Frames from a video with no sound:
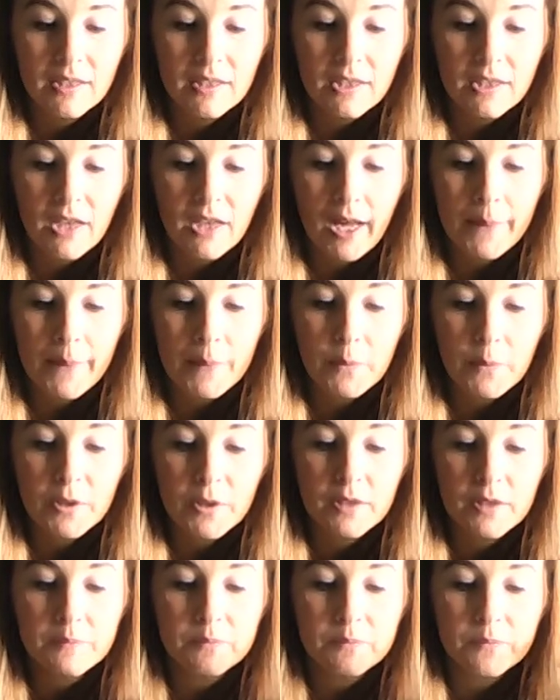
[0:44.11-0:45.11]
And we're
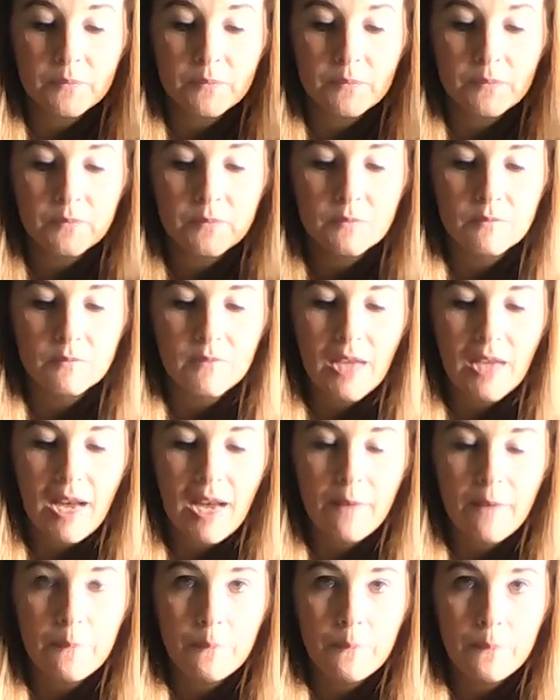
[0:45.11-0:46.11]
going to have
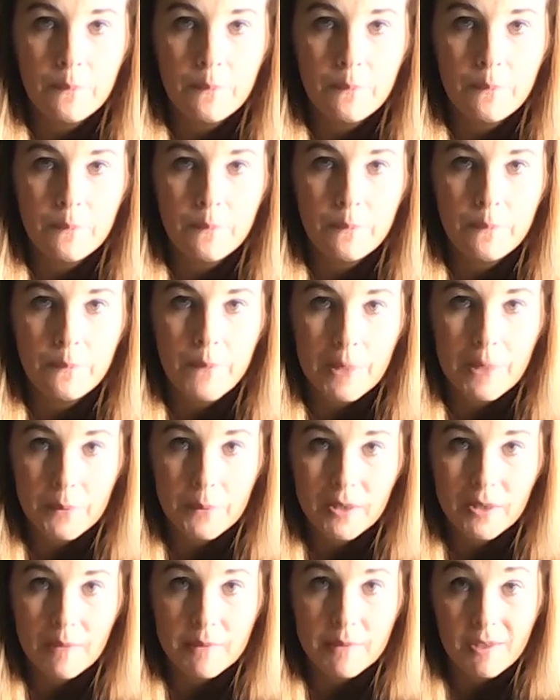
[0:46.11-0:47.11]
paper
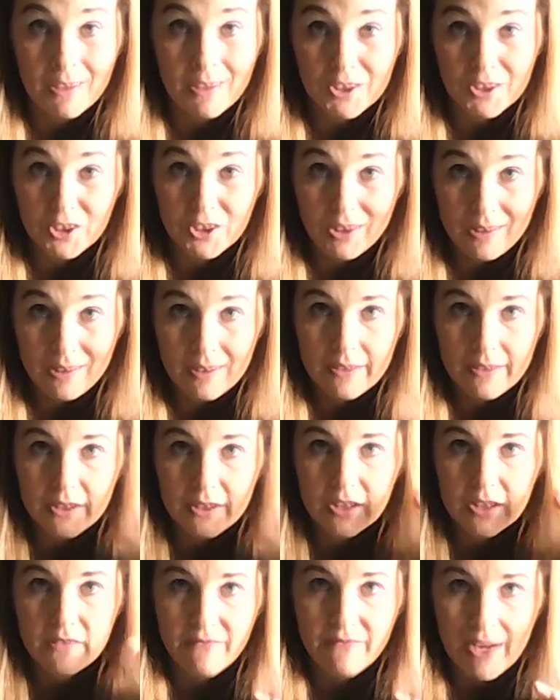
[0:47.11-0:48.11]
clips on a string and they're
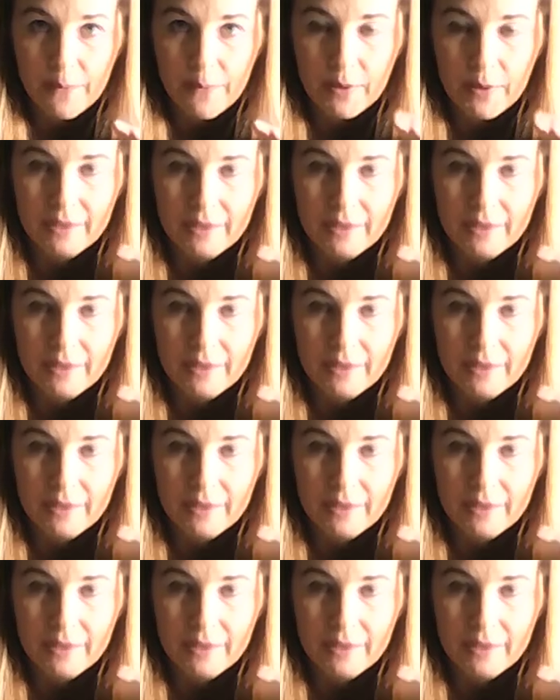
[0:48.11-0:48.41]
going to vibrate.